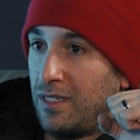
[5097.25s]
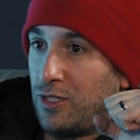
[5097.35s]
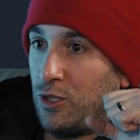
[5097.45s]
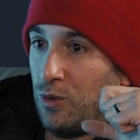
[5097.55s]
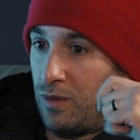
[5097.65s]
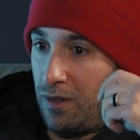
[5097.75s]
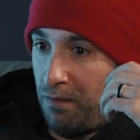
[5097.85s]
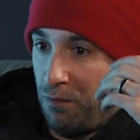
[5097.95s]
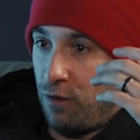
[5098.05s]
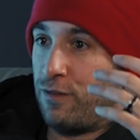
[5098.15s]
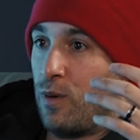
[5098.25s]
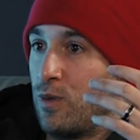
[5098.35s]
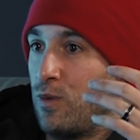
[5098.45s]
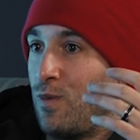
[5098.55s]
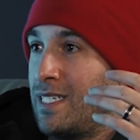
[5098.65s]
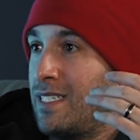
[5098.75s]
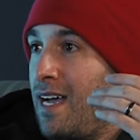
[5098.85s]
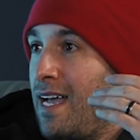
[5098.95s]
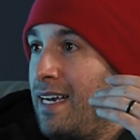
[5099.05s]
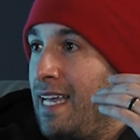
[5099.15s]
to move forward with
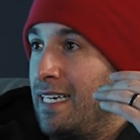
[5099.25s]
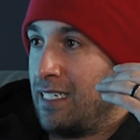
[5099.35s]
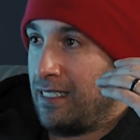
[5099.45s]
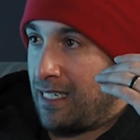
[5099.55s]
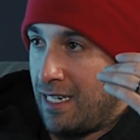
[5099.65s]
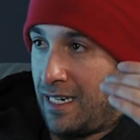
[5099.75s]
Westside and continue to